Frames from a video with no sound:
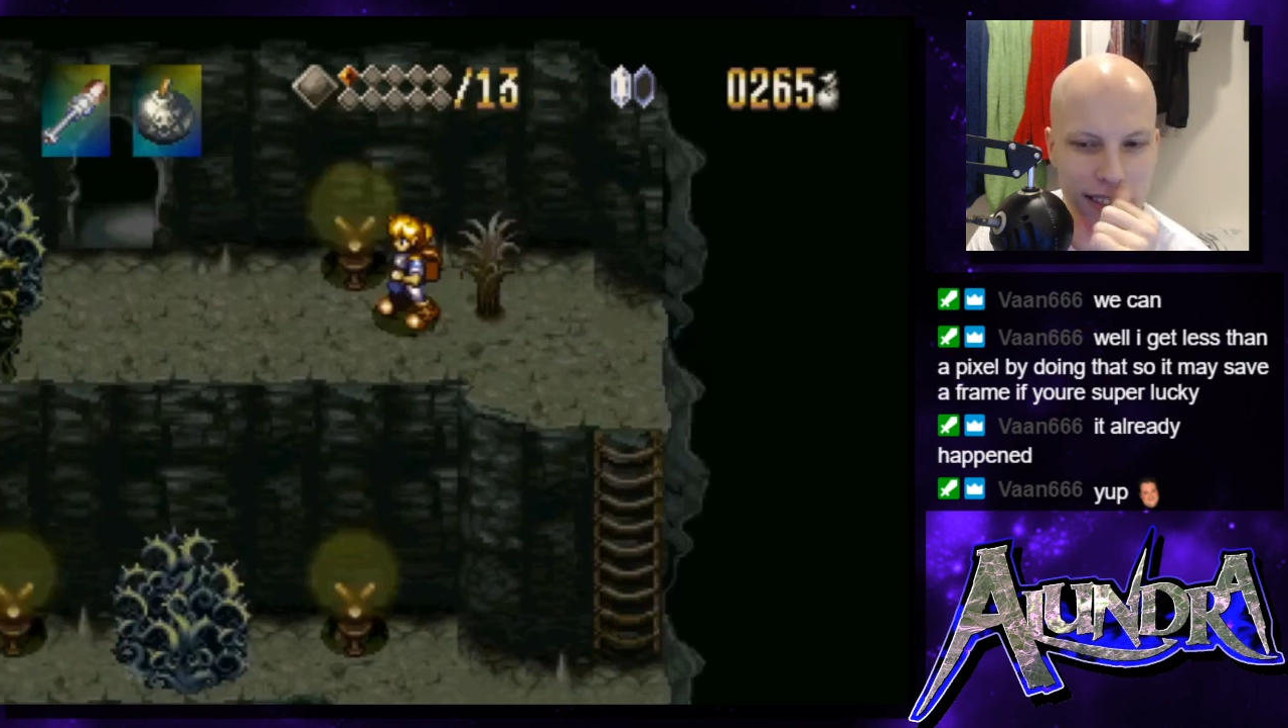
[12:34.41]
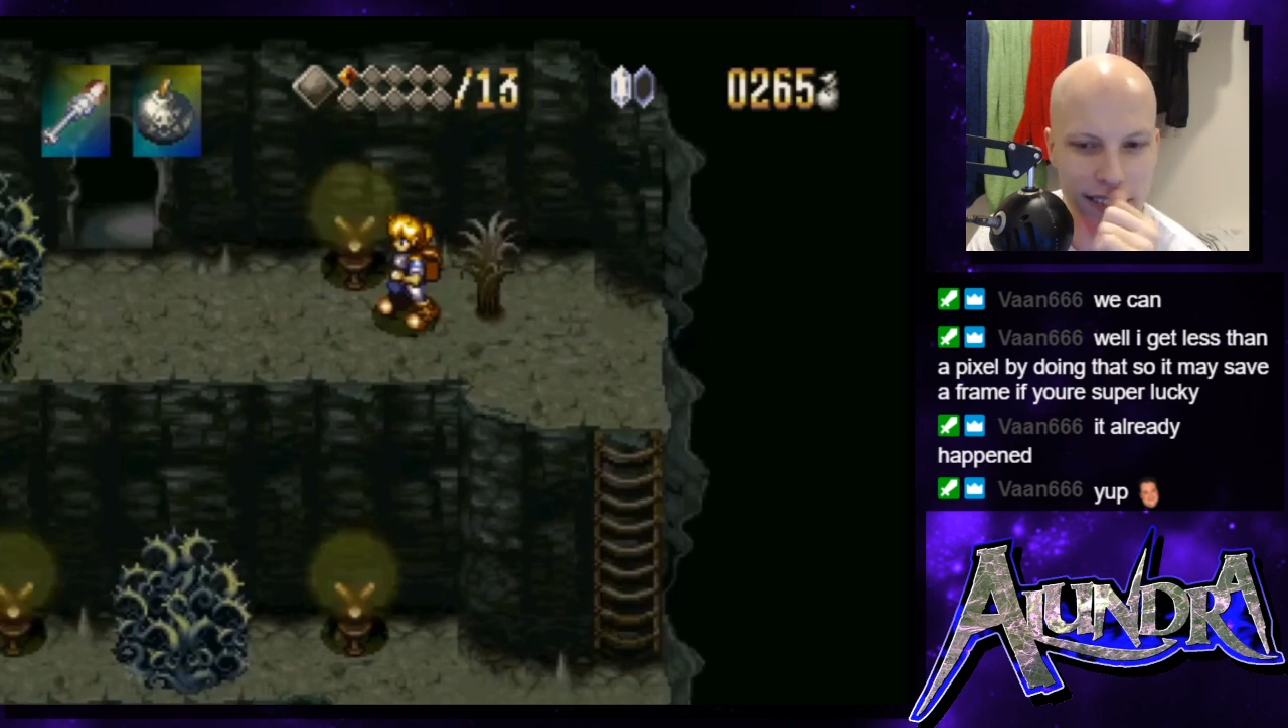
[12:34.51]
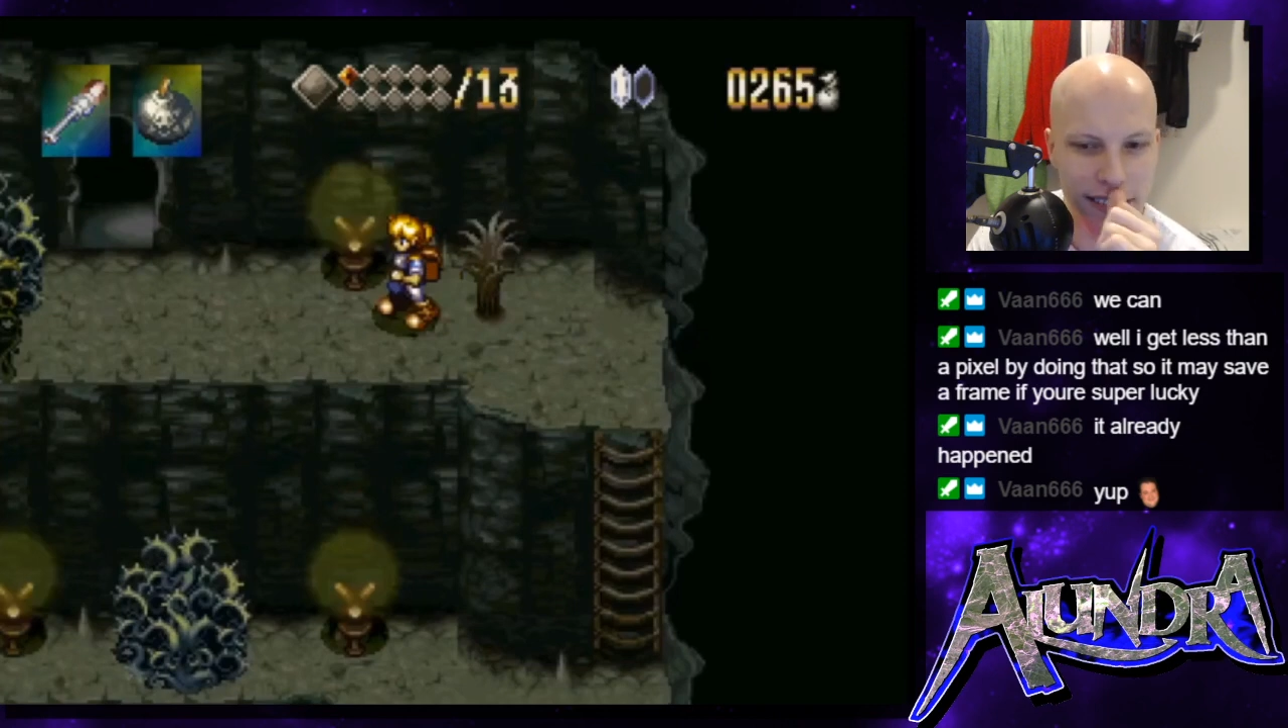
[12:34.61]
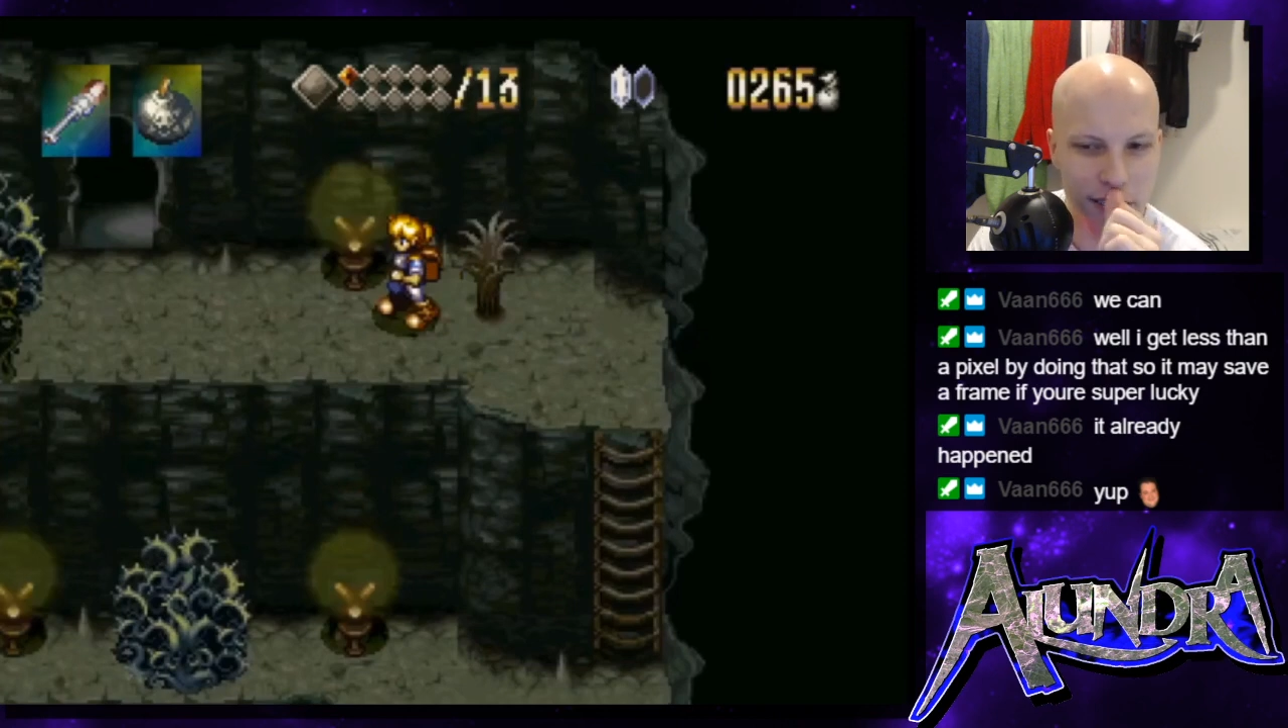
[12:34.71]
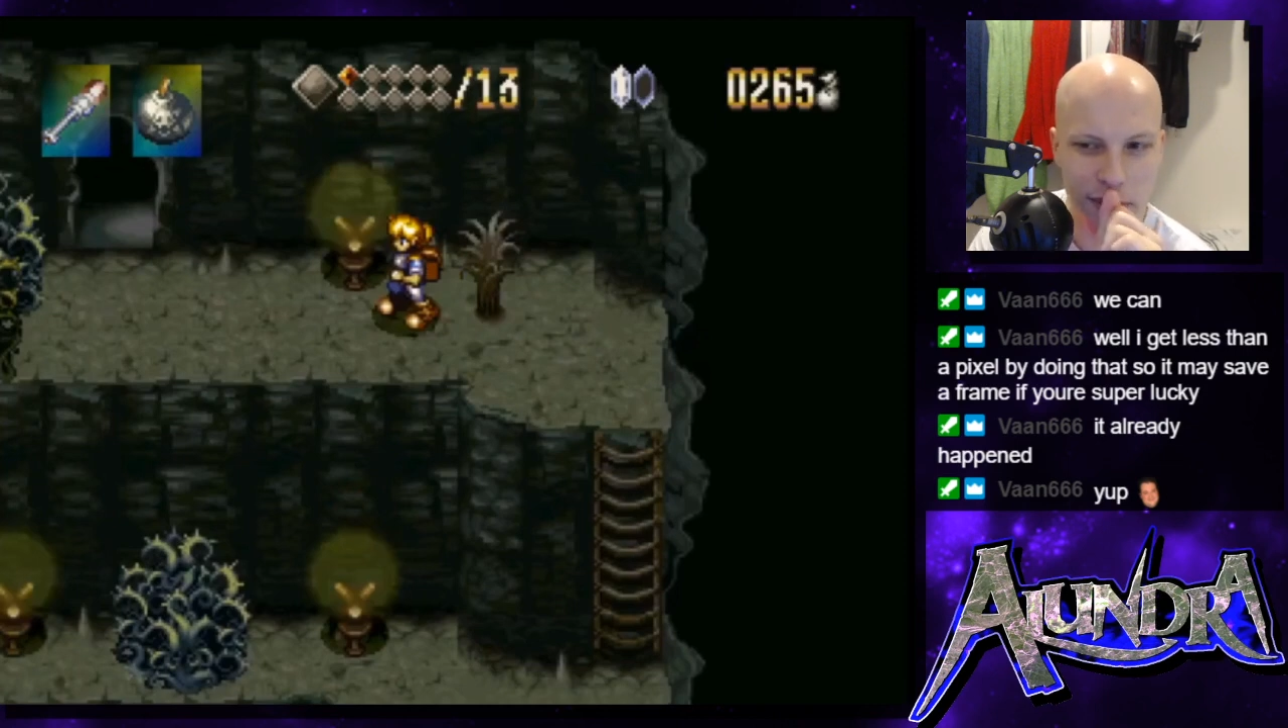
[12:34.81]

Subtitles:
stuff.